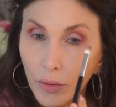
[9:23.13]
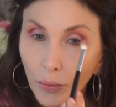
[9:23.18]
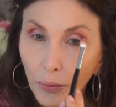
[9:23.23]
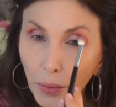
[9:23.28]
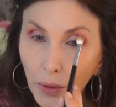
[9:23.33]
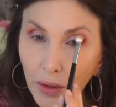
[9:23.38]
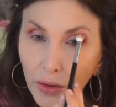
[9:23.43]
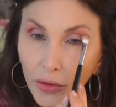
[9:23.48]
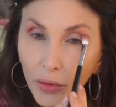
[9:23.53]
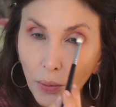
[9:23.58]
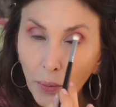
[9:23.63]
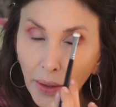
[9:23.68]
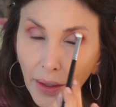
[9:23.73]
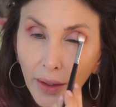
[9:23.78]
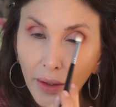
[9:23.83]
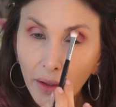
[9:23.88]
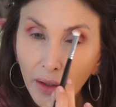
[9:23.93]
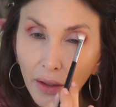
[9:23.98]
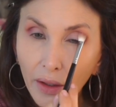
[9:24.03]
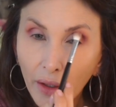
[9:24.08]
But it's
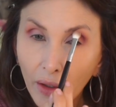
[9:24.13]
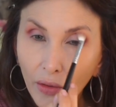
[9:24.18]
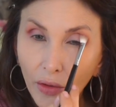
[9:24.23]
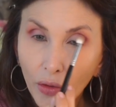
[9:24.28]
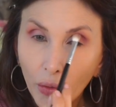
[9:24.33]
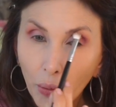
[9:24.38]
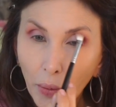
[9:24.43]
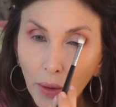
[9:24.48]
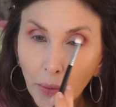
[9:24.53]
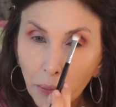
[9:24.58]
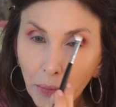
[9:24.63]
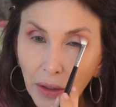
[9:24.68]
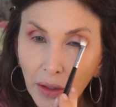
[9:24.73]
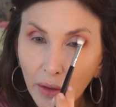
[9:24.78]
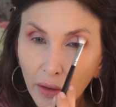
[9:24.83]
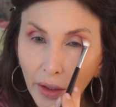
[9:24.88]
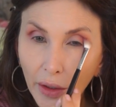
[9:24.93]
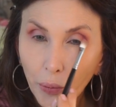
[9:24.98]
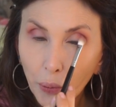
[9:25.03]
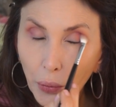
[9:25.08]
my, you know, it's my
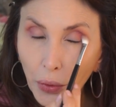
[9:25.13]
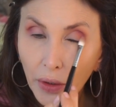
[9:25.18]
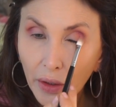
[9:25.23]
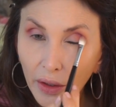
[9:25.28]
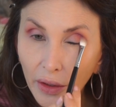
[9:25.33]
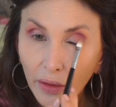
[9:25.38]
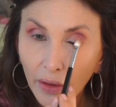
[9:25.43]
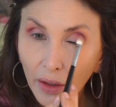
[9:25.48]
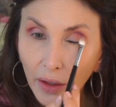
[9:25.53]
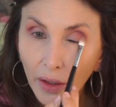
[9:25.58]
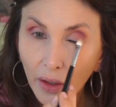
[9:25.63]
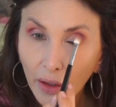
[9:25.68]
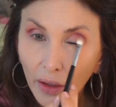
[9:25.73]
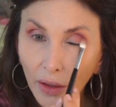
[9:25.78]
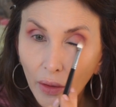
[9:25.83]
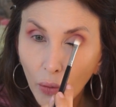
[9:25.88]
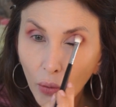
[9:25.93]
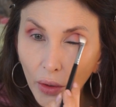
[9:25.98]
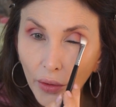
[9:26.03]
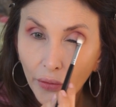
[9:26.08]
meal. I can put anything in it
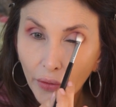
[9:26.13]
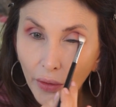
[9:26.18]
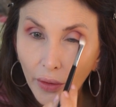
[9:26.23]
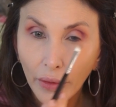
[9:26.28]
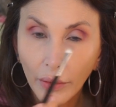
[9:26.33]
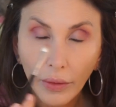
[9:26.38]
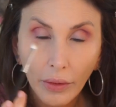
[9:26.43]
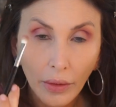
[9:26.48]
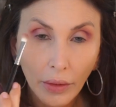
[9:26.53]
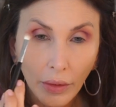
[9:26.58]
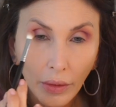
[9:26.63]
I want to.